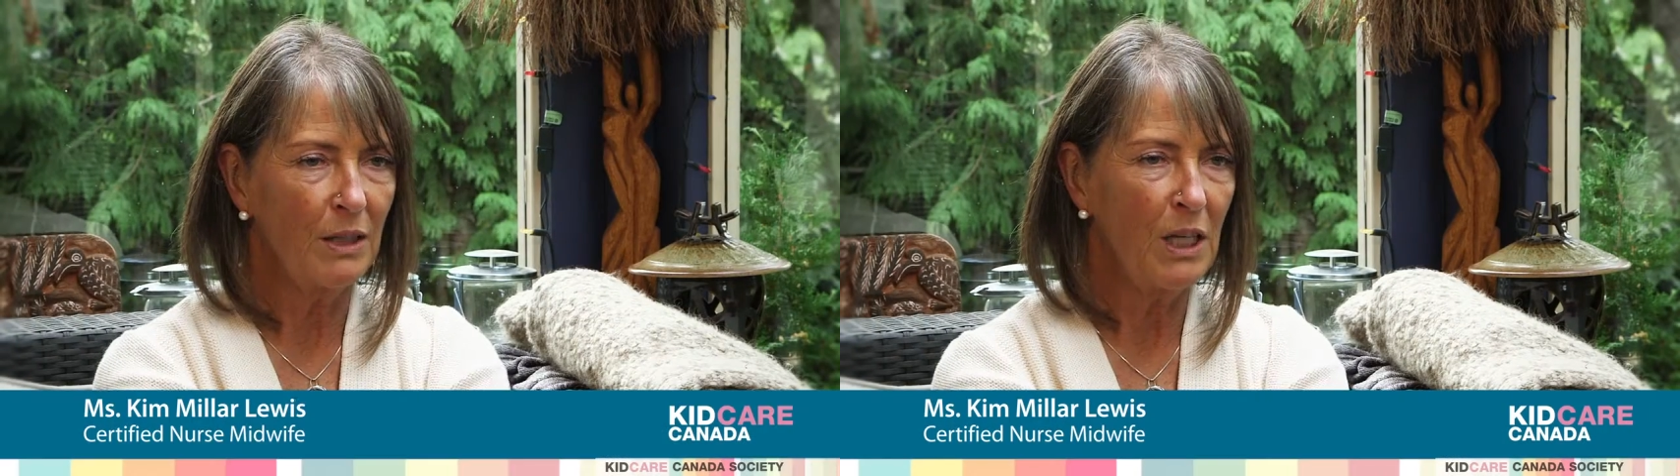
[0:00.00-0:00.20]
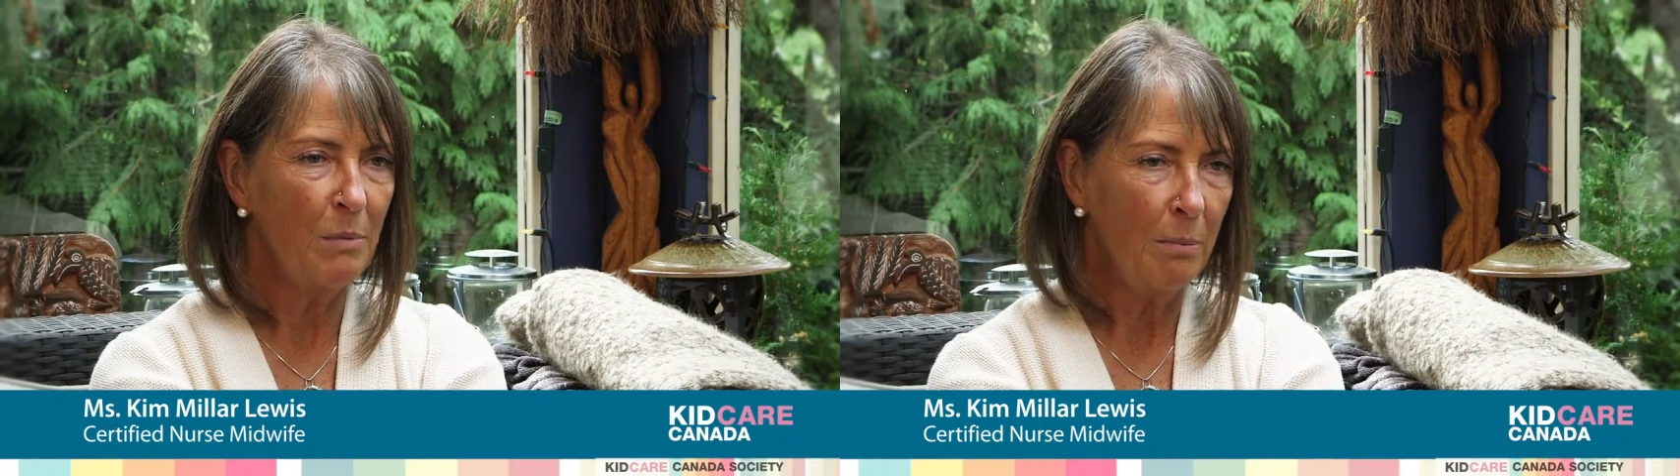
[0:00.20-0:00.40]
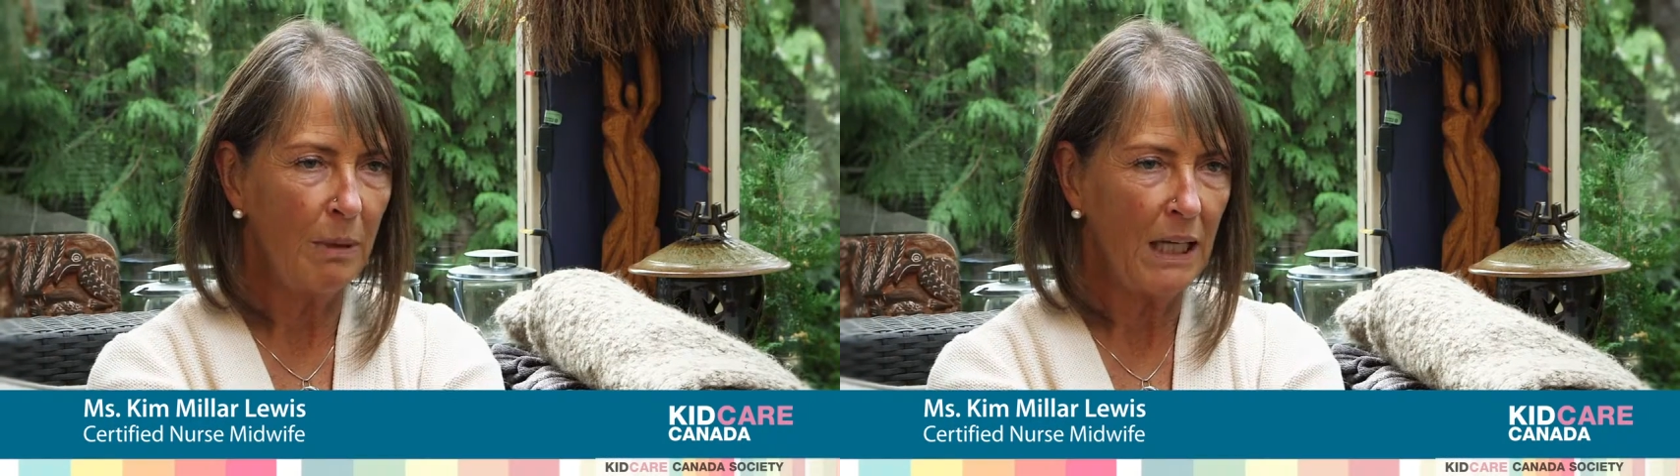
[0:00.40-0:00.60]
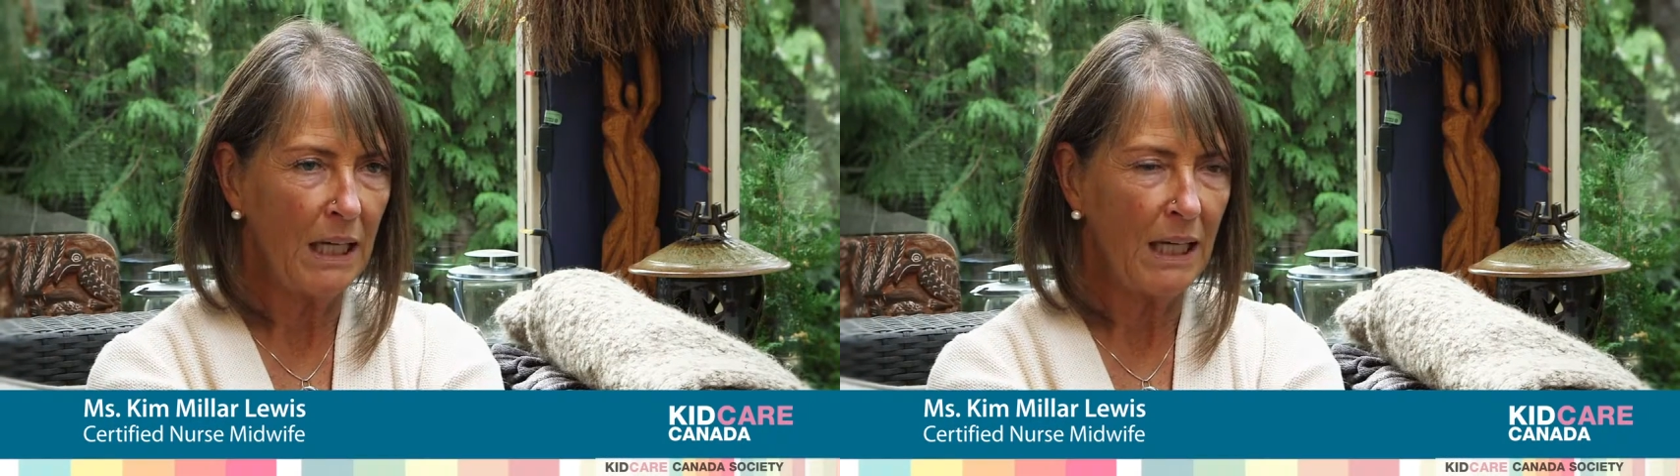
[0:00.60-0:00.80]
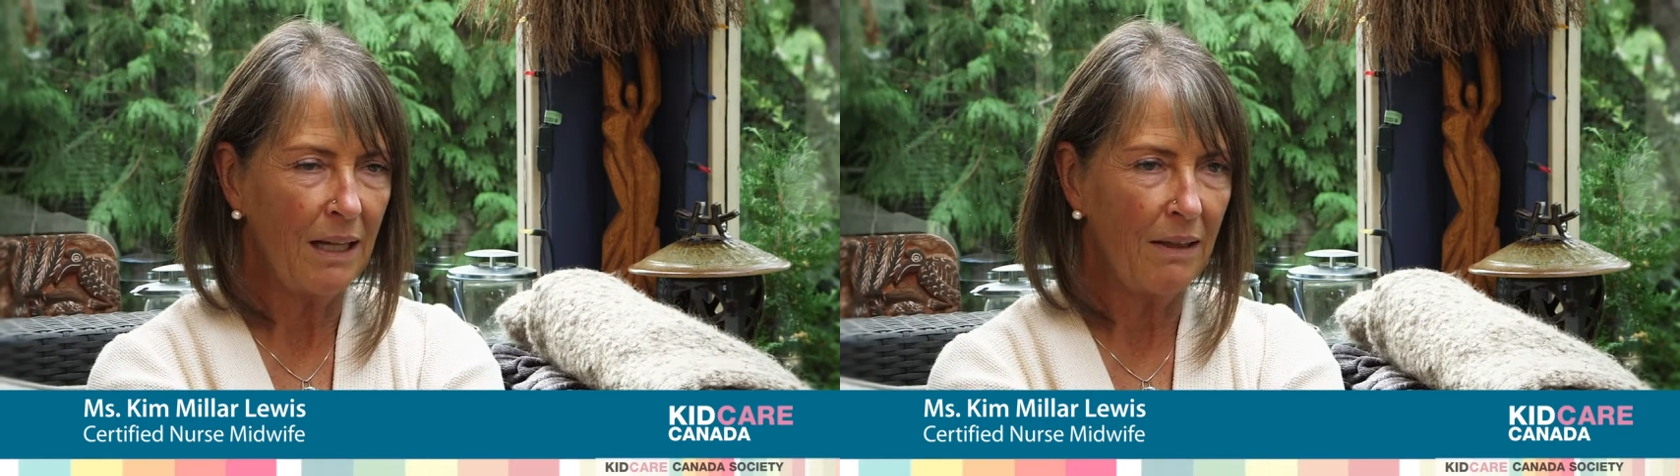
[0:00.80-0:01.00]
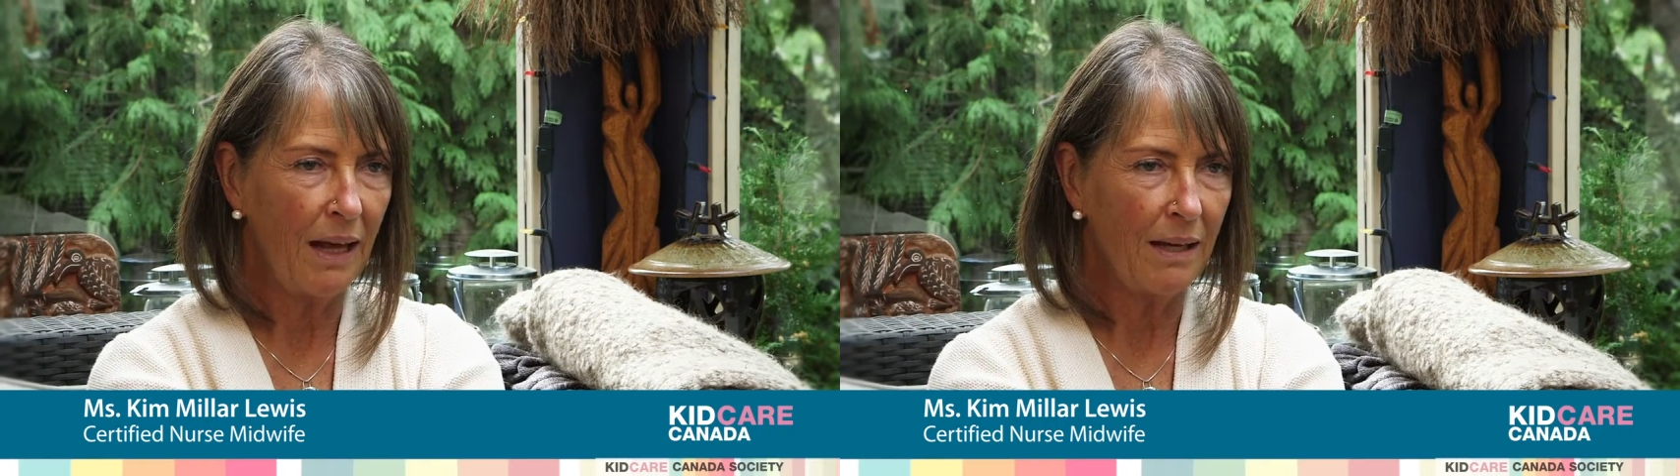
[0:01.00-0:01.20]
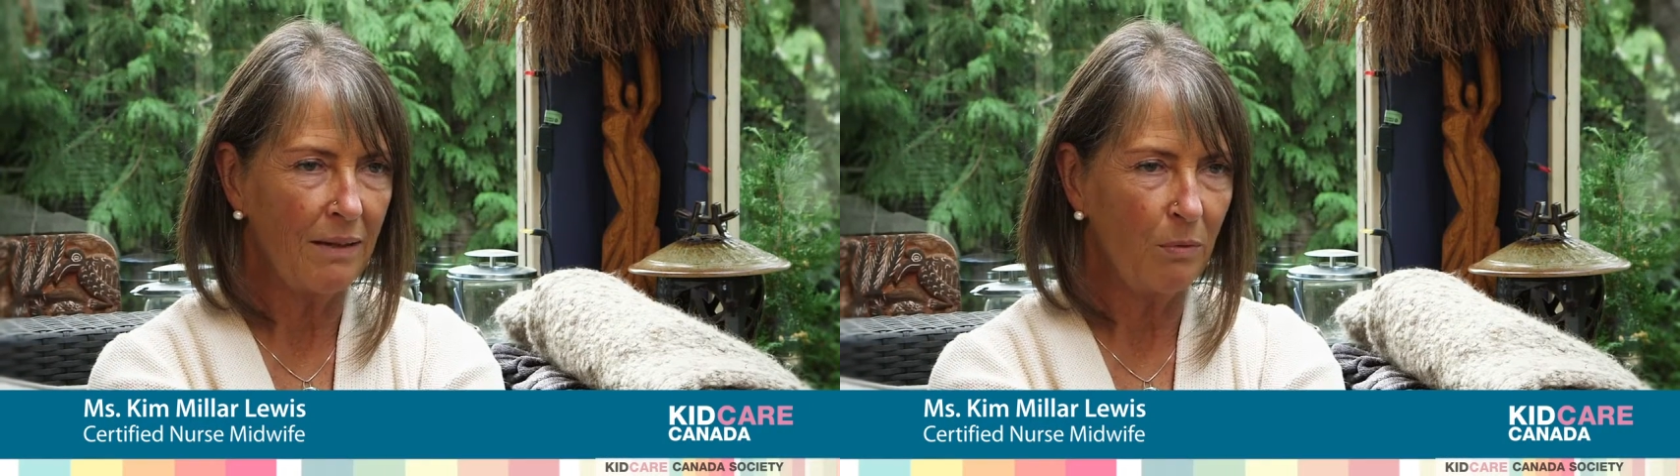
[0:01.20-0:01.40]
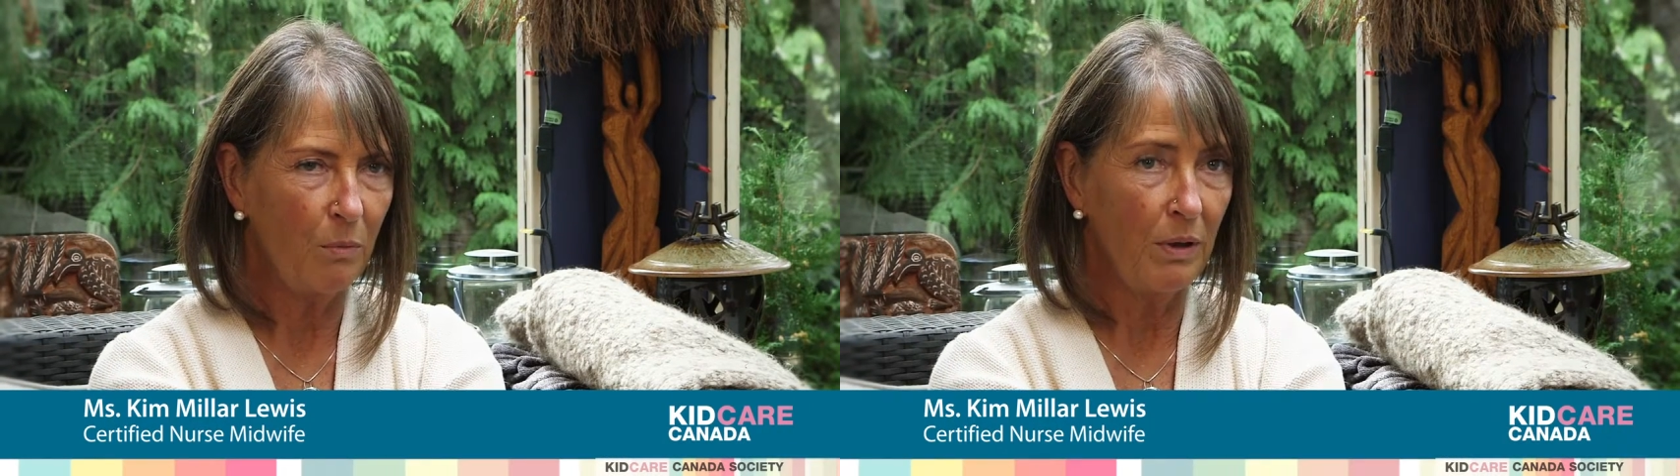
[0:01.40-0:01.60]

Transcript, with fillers: human being that